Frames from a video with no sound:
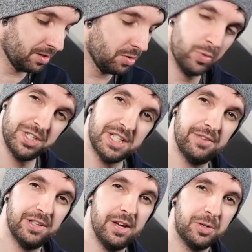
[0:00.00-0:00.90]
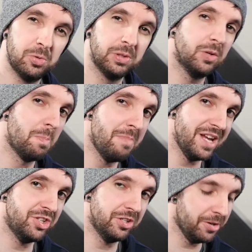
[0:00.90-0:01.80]
which is giving it a cool little
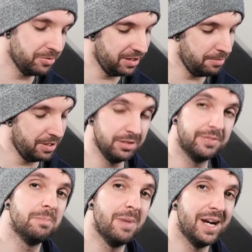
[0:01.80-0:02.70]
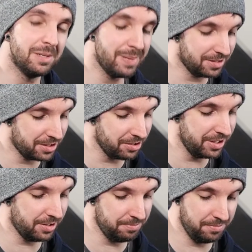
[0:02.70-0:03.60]
major note in the middle of the minor pentatonic.